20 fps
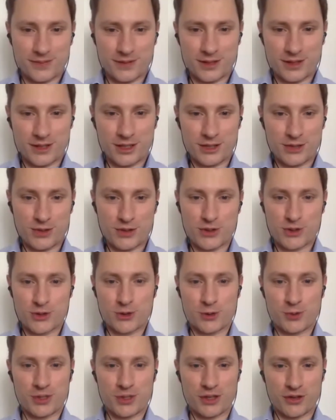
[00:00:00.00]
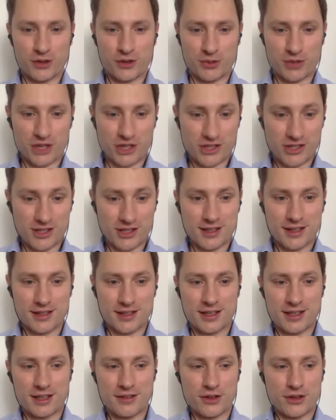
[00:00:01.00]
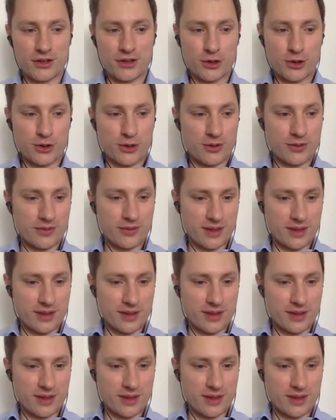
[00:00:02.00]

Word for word: this was the topic of your PhD that even though